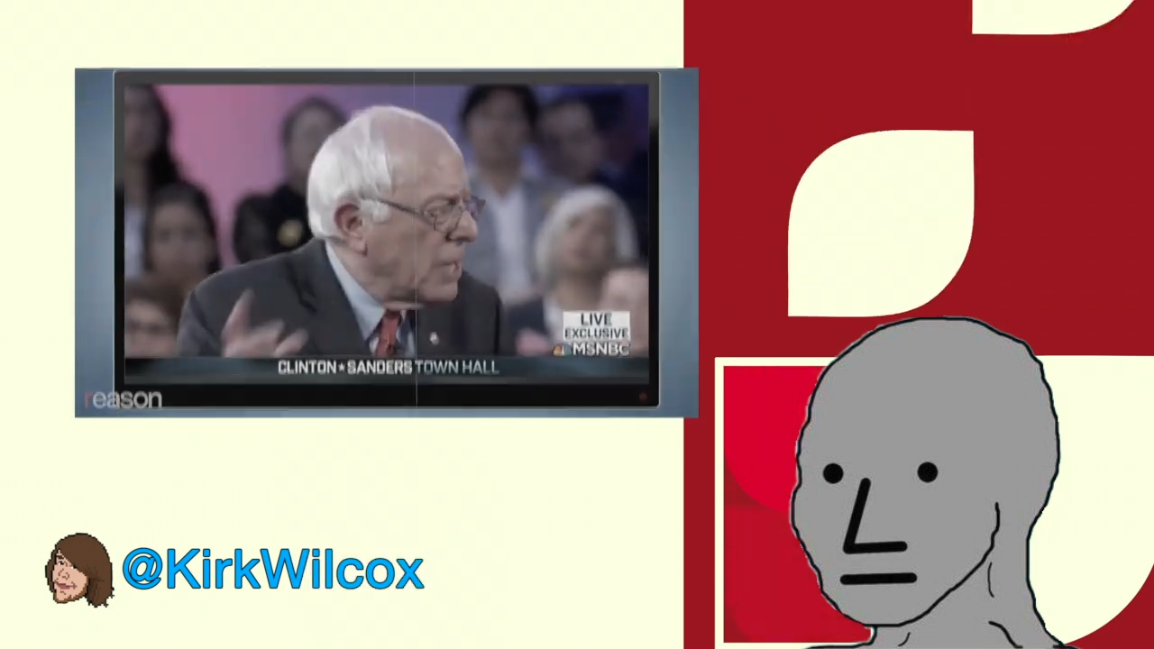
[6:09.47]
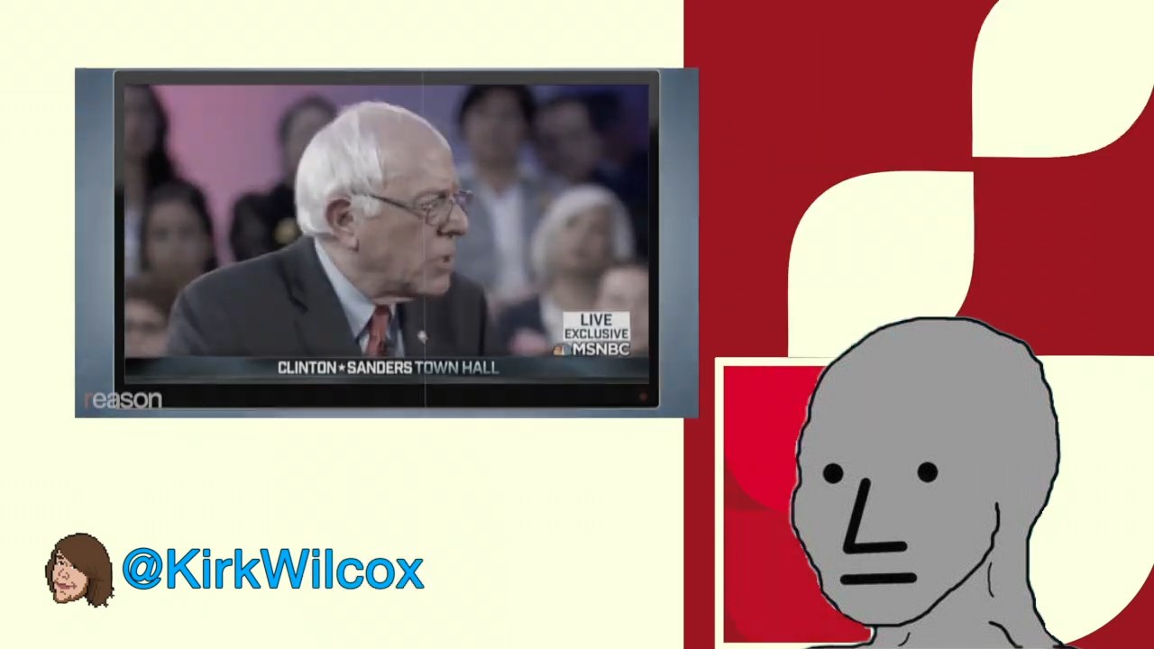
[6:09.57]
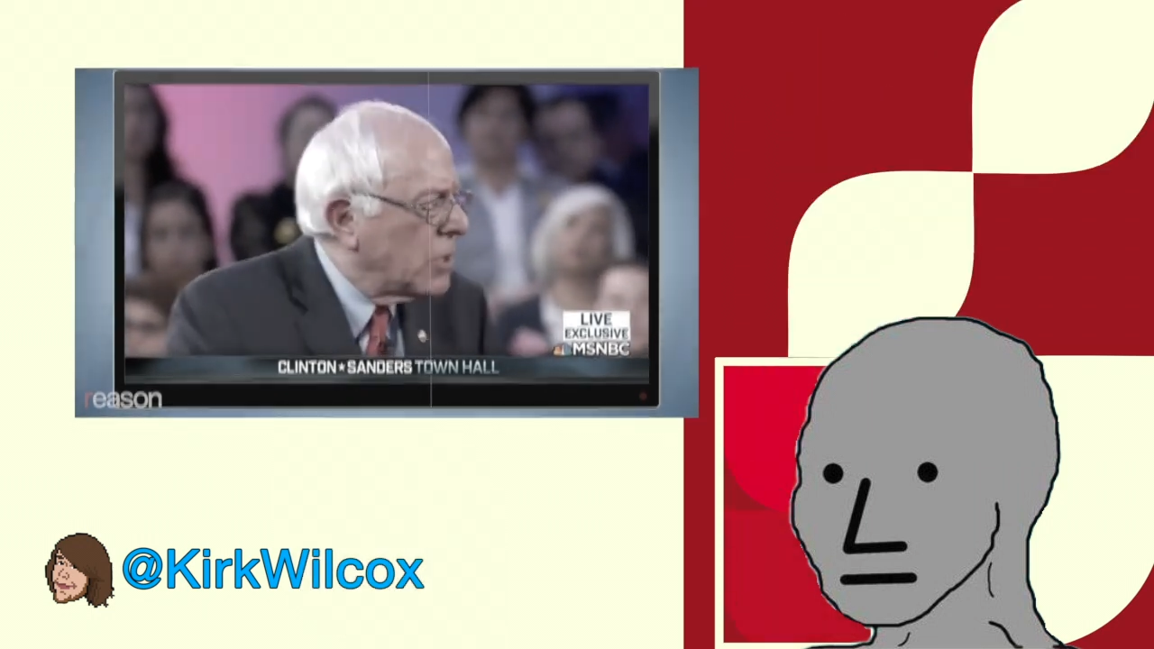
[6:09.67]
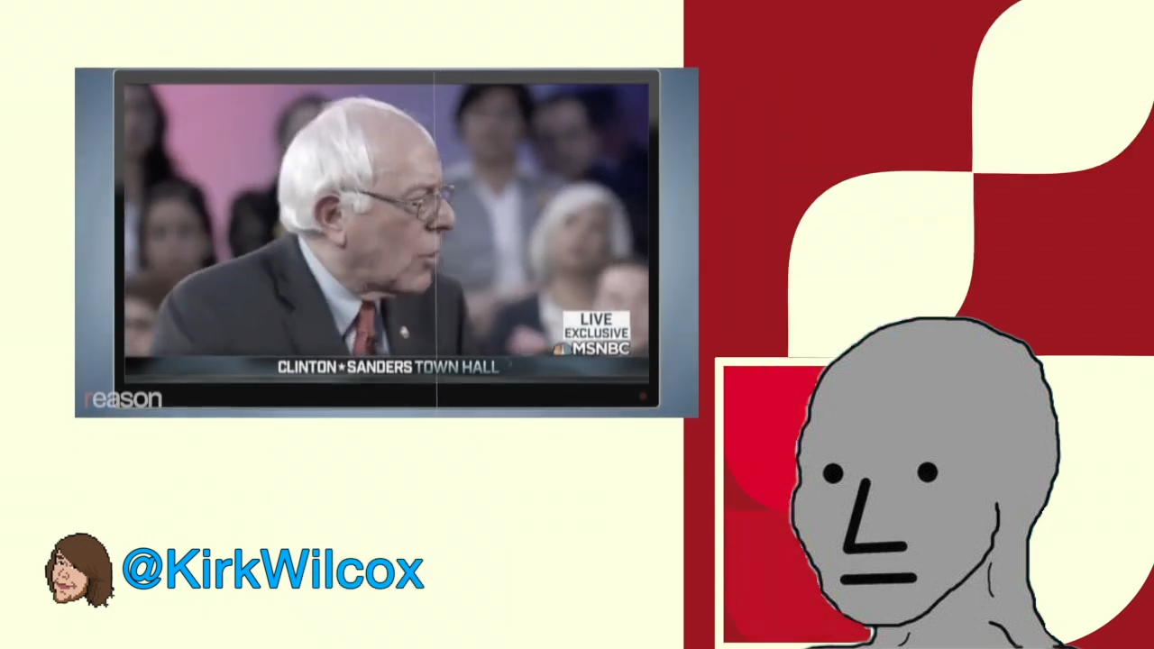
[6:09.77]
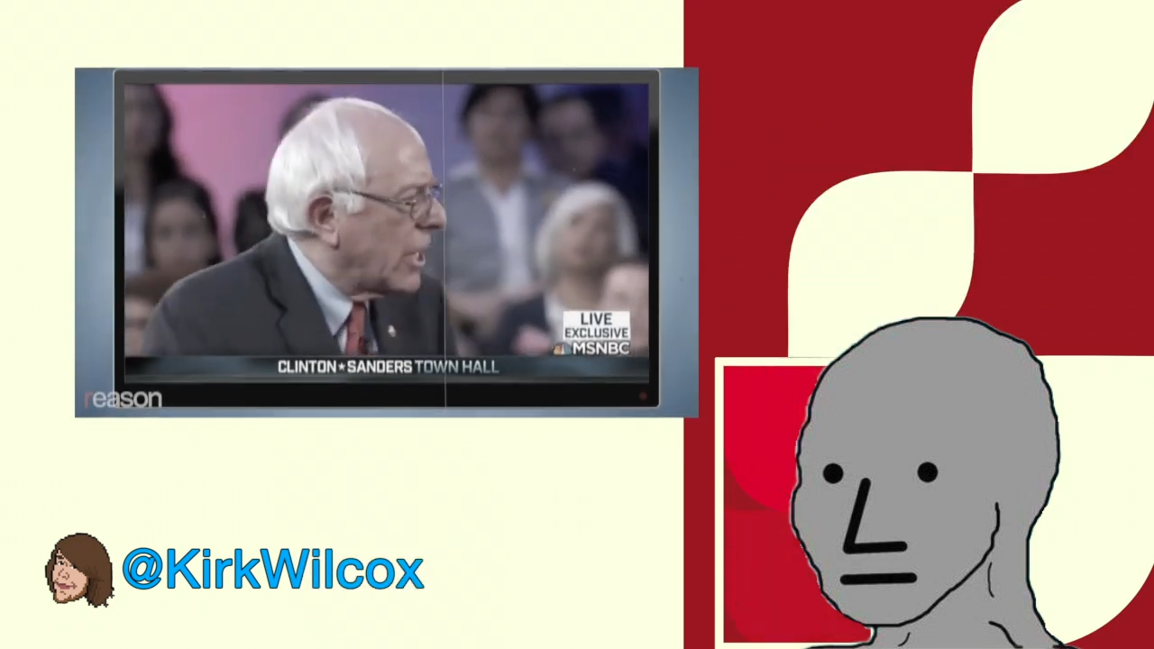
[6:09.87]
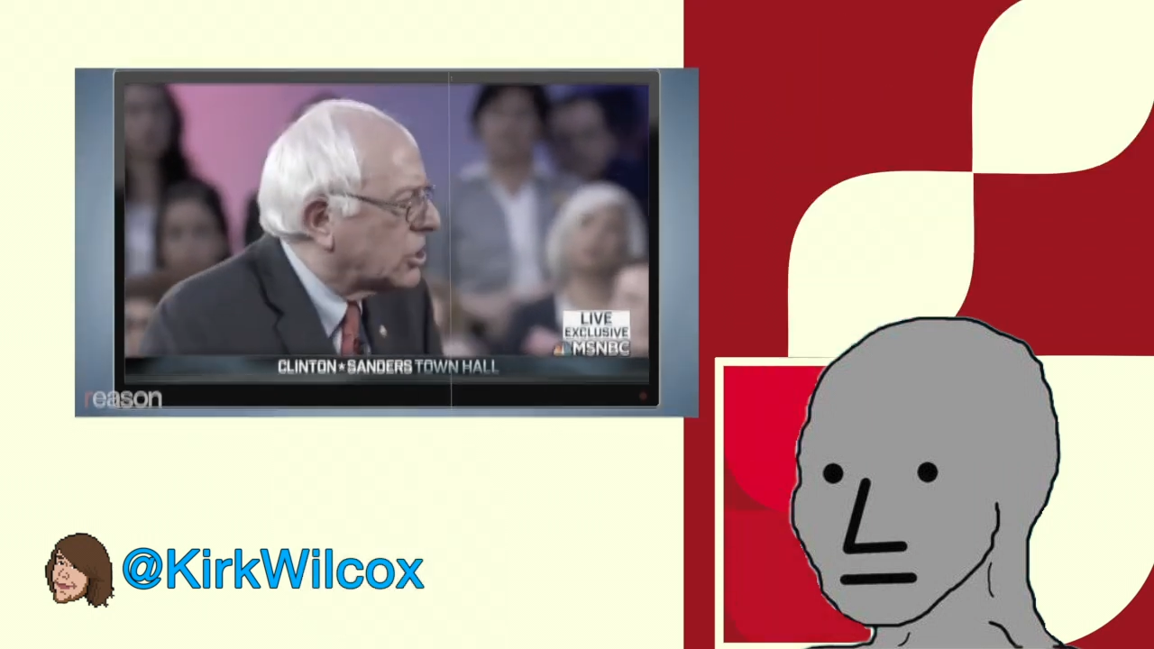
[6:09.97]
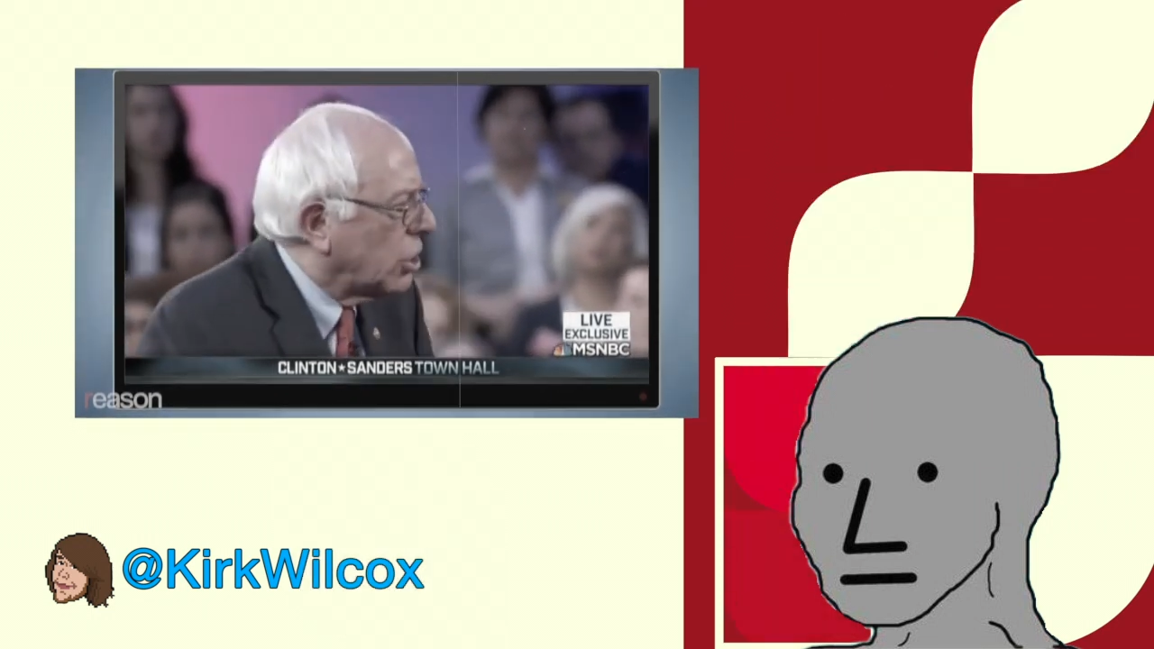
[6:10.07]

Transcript: democratic